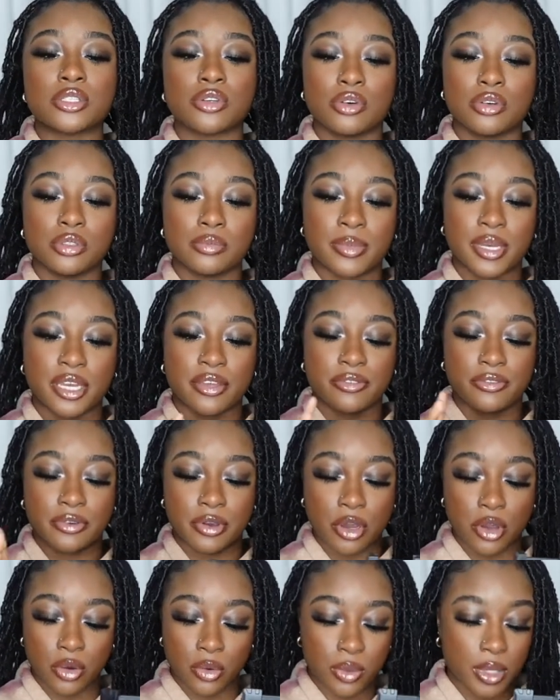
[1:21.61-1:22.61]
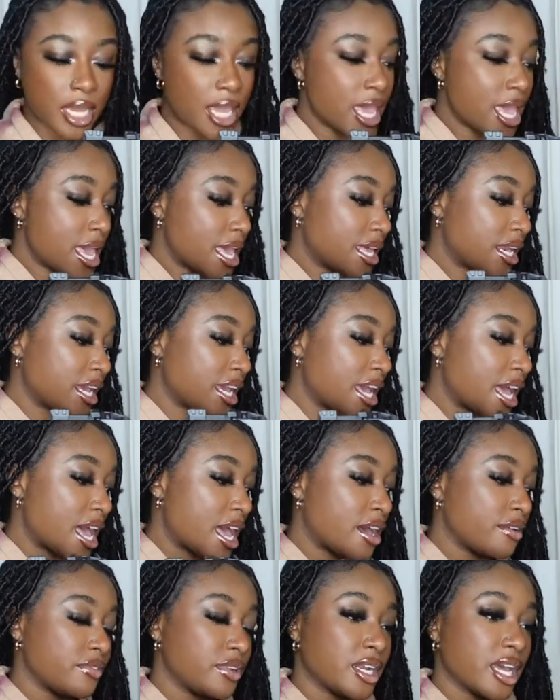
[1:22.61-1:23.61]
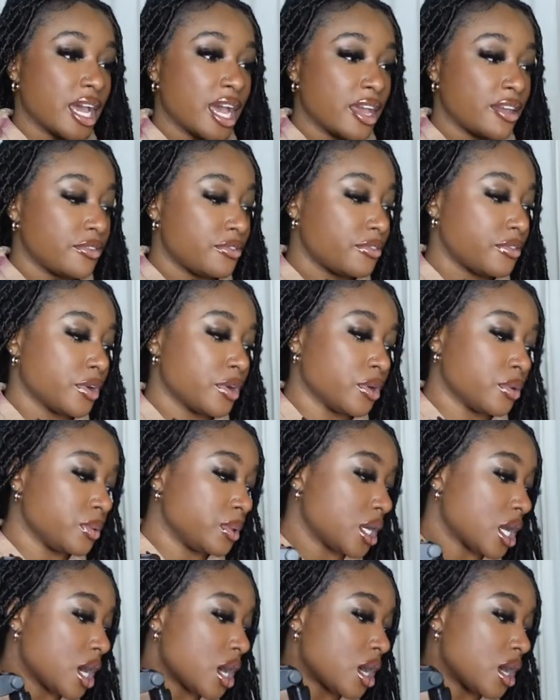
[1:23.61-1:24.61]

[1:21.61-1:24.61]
hold my phone, and I have an iPhone